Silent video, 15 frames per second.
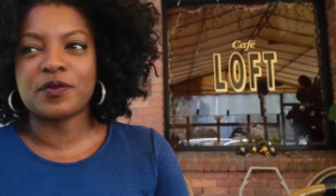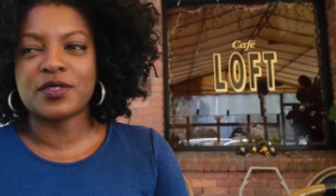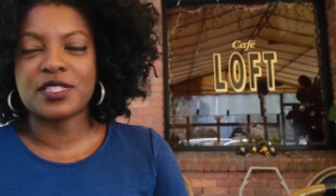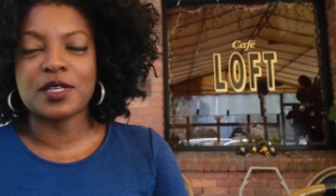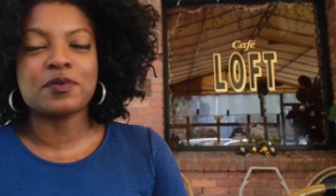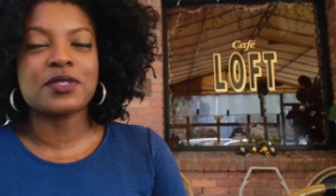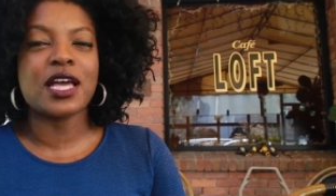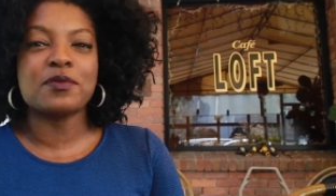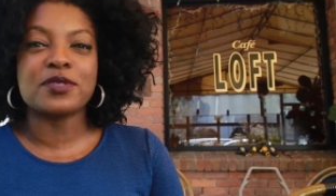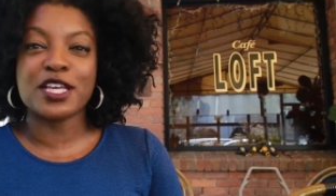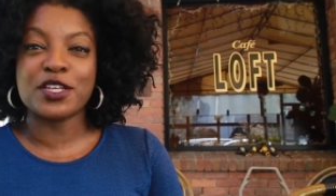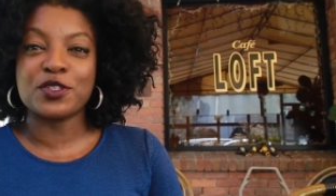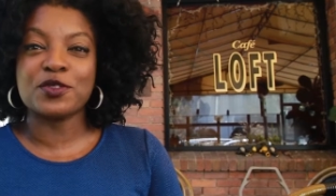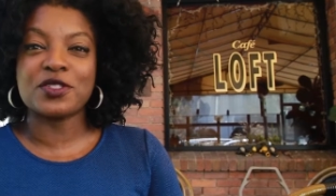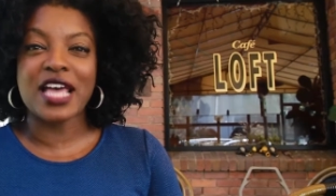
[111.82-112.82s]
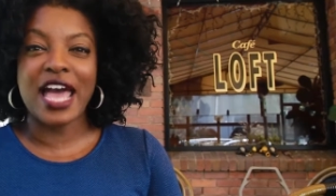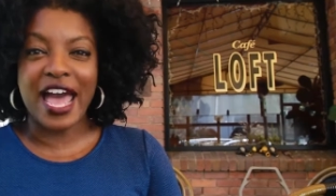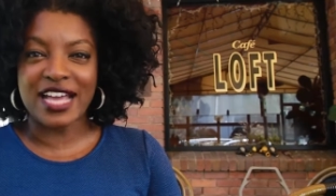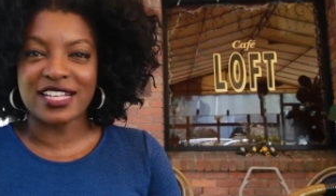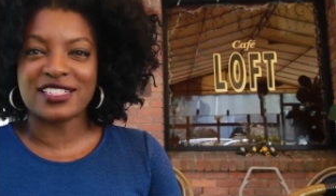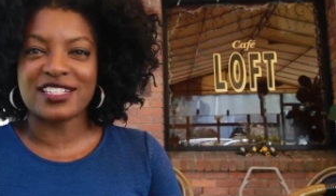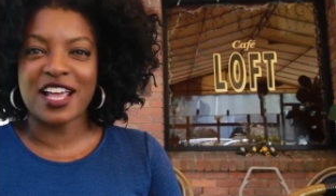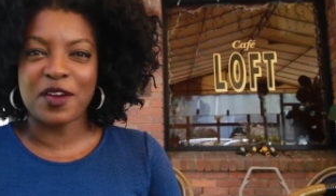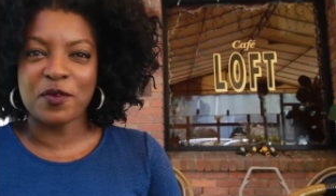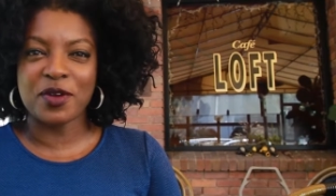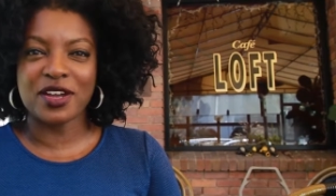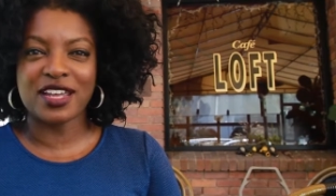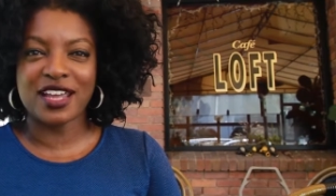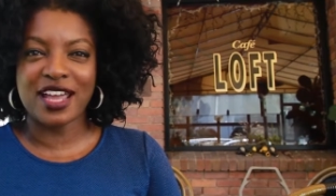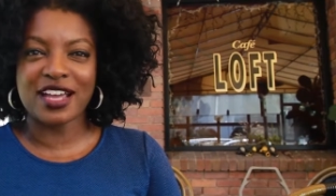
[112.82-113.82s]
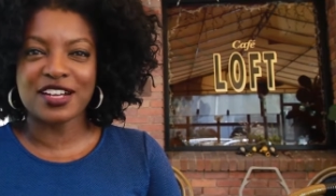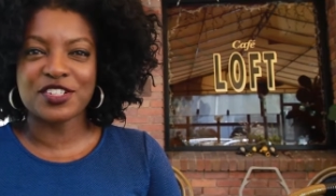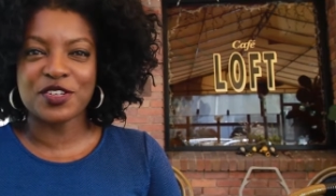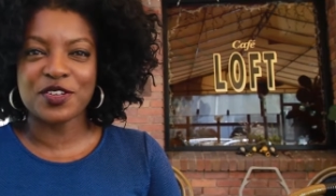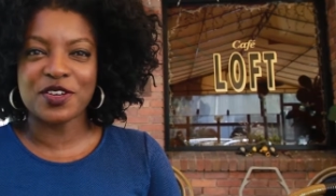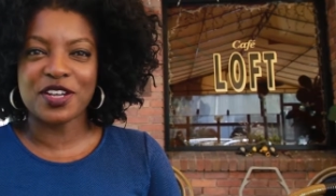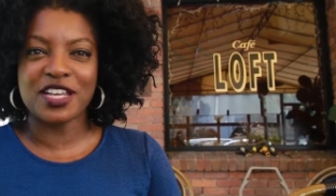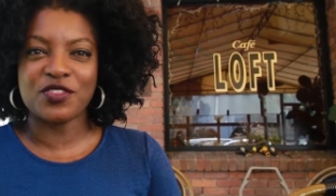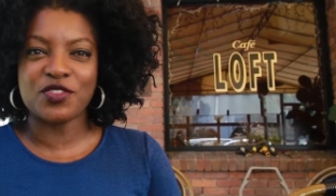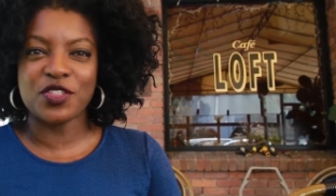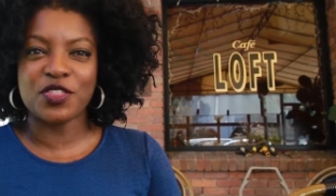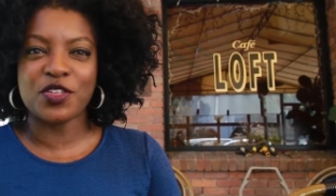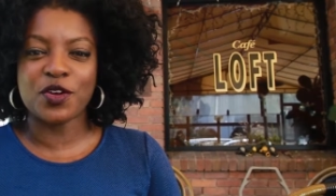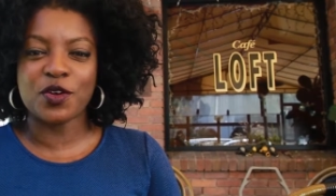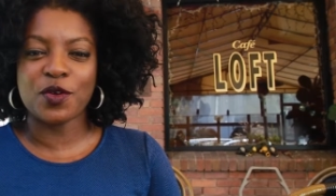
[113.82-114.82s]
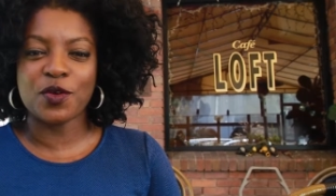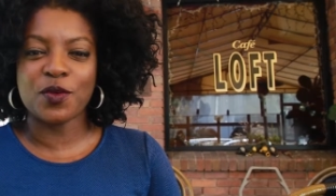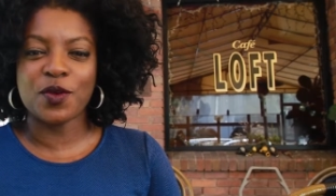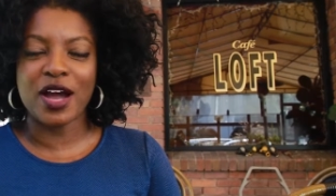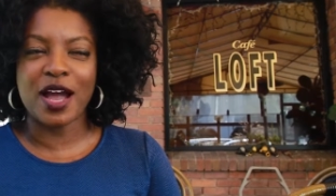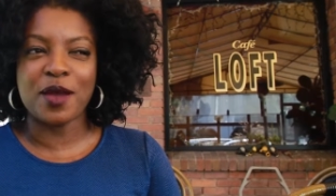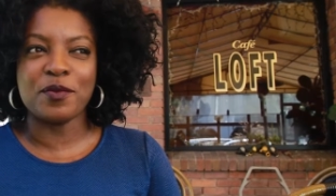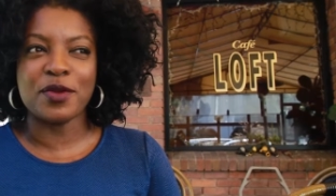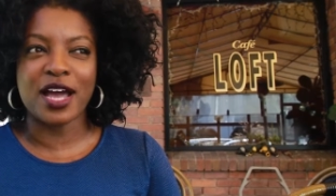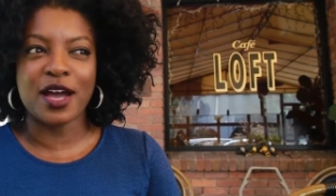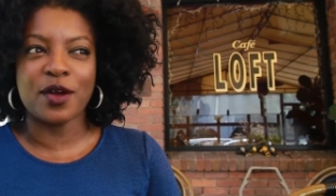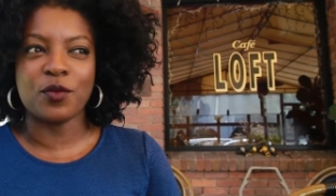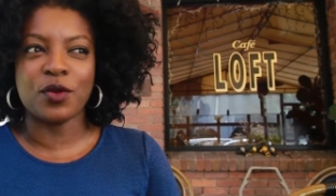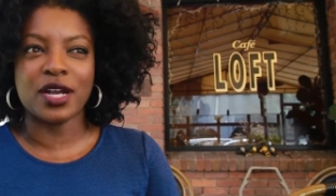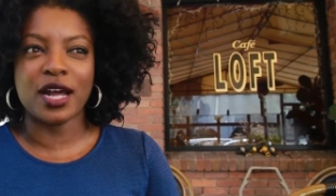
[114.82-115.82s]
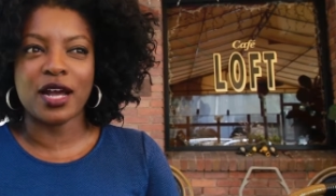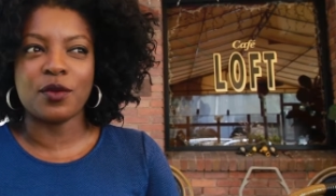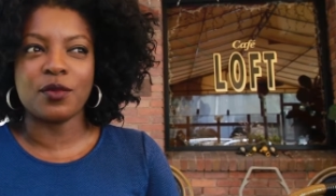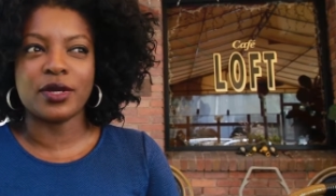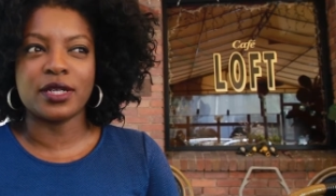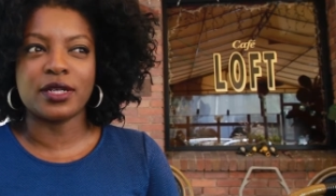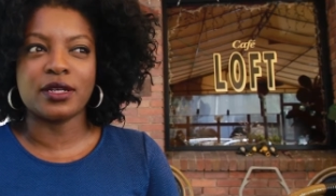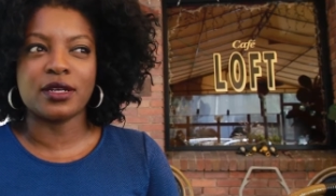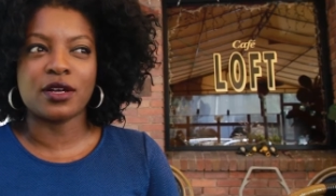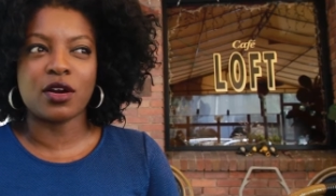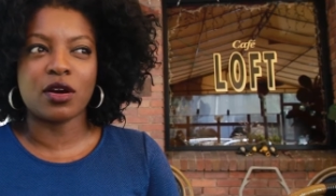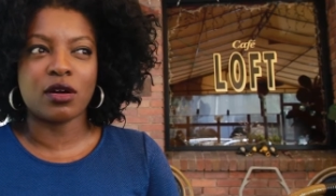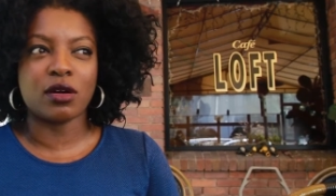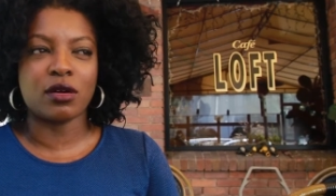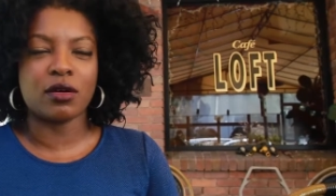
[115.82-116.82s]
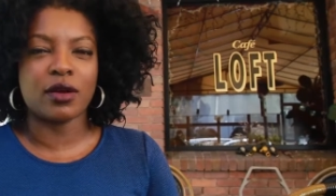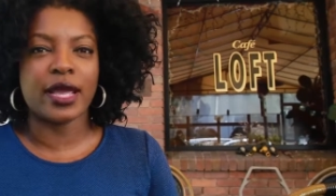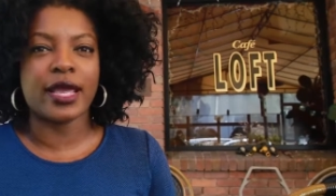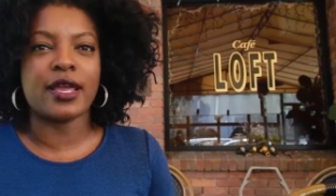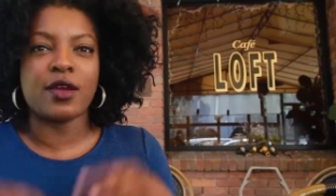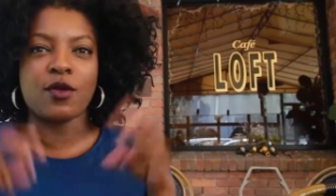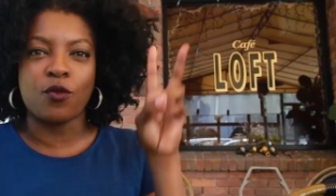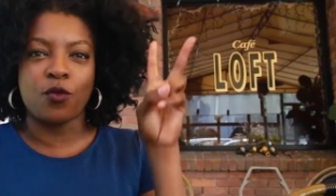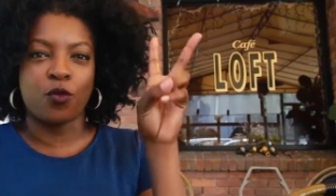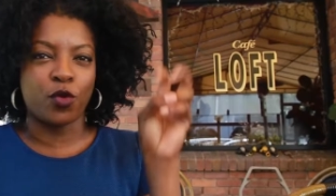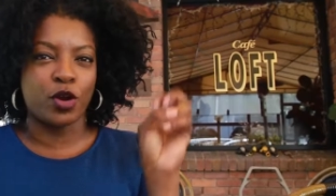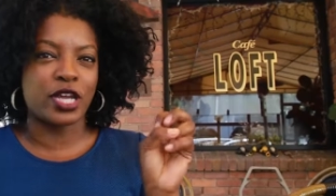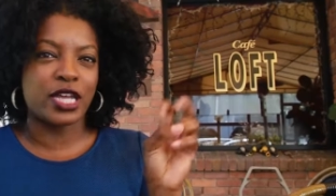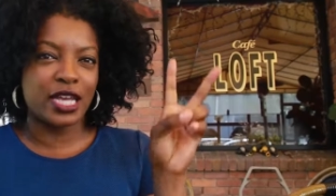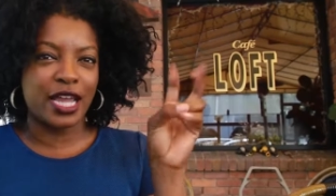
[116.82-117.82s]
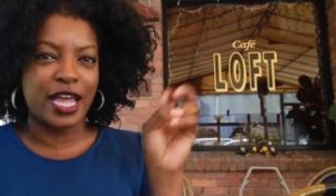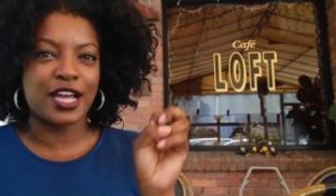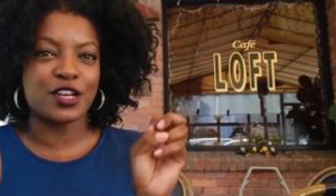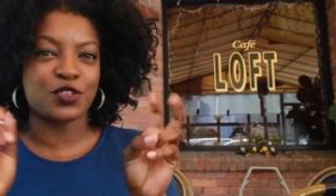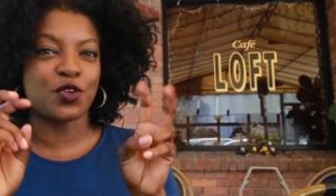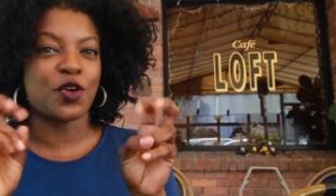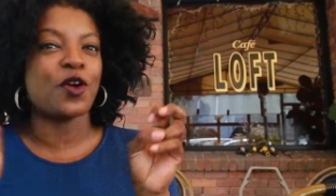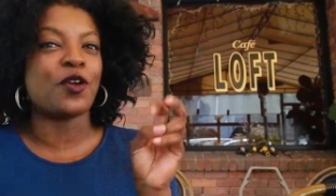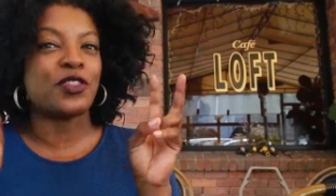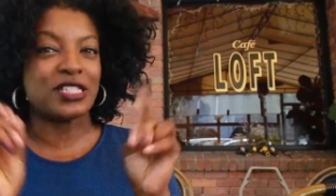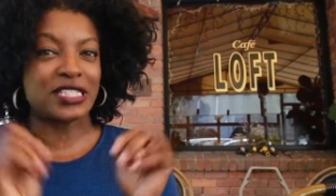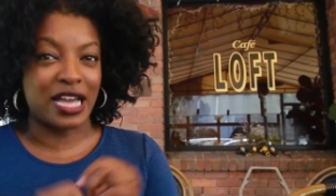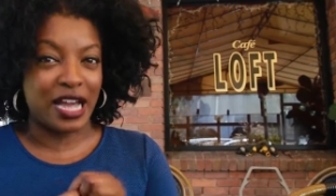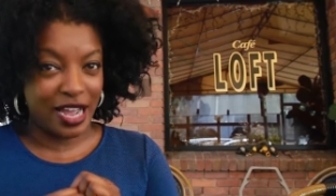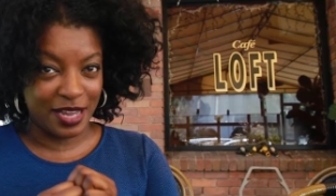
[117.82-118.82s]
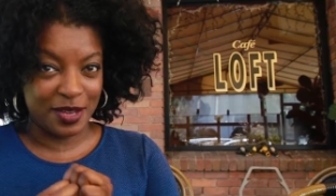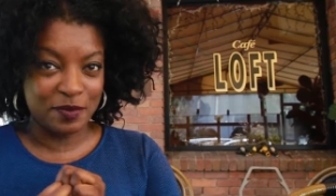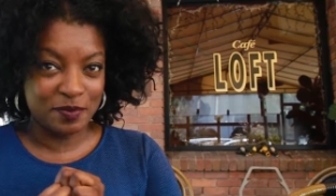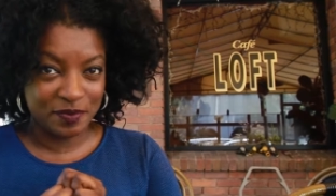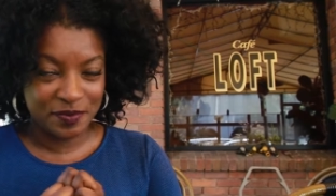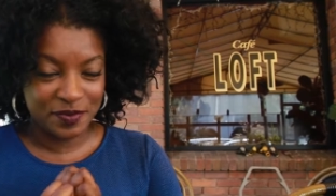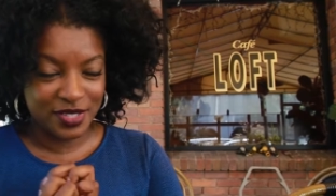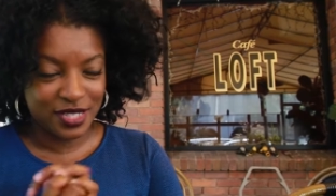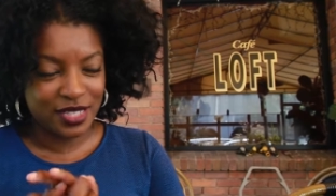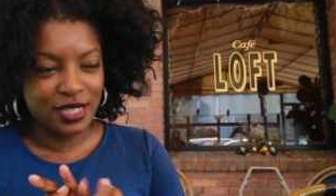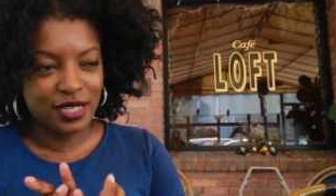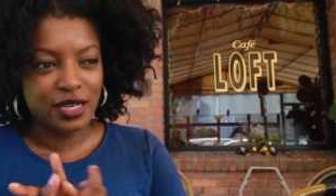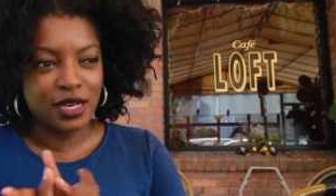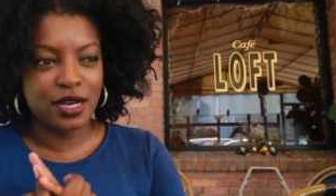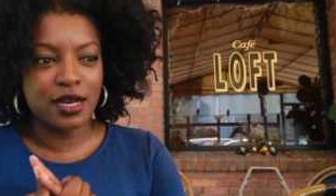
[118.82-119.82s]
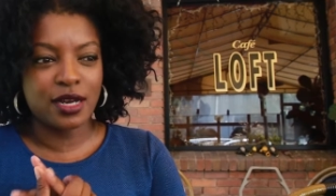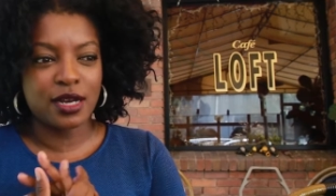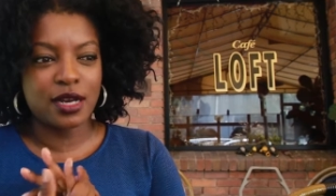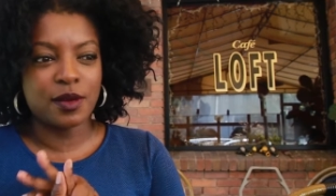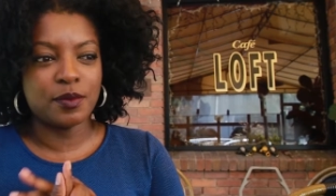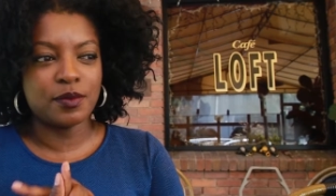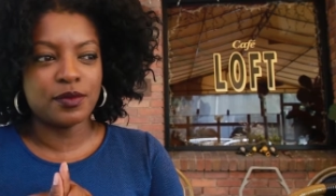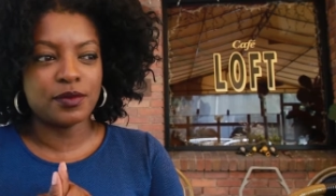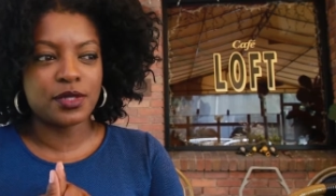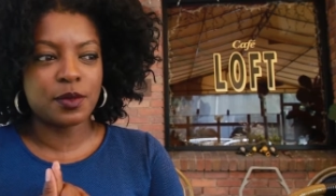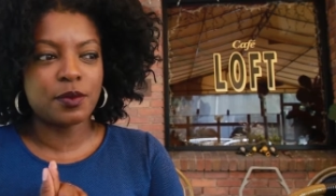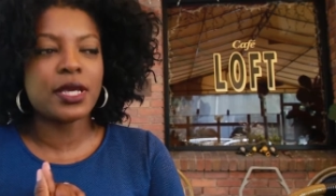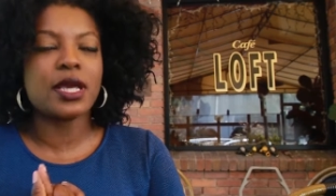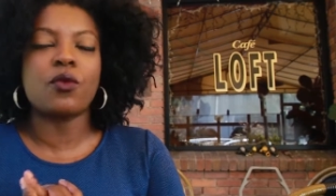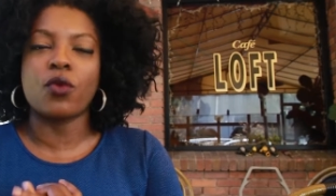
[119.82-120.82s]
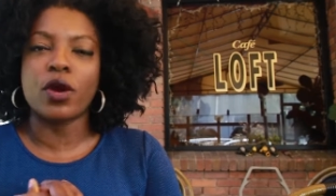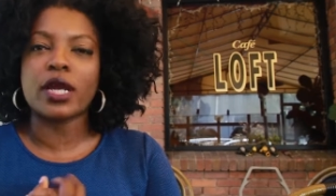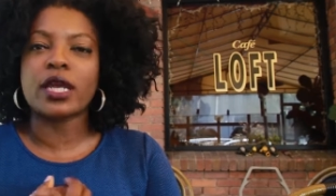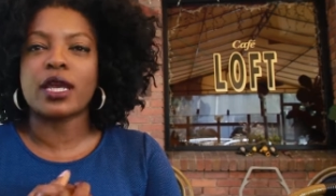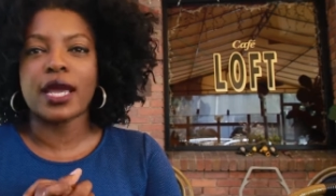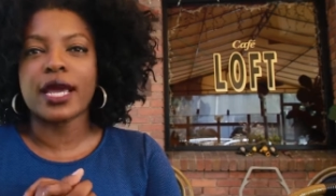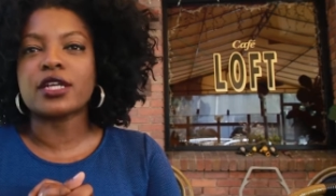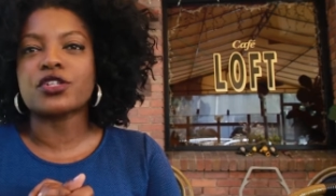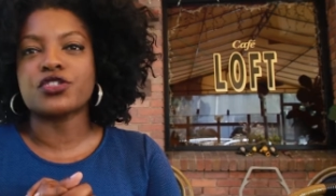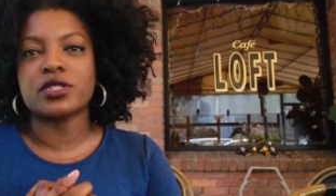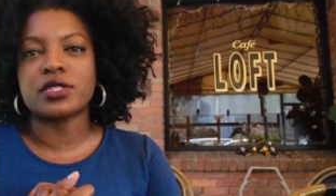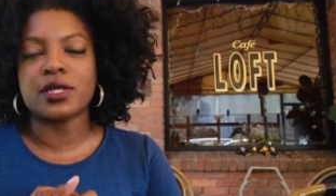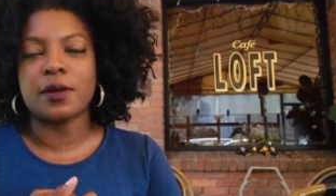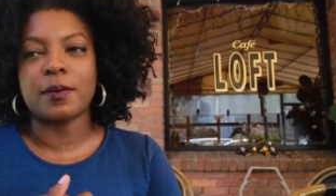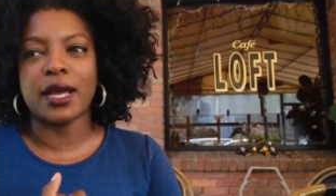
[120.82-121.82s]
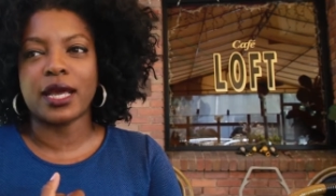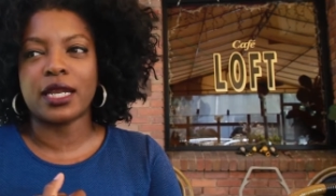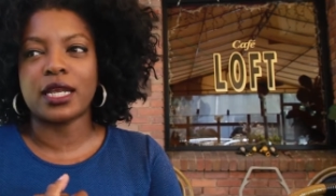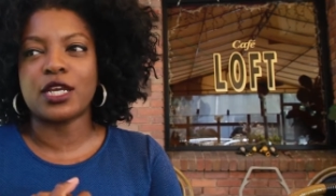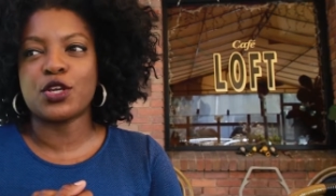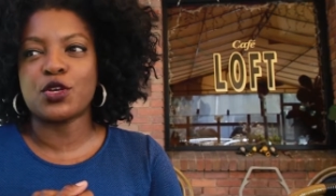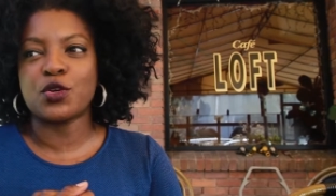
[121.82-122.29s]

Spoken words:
Sometimes I use hashtag working actor, even though I'm not what I would call a working actor all the time. To me, a working actor is somebody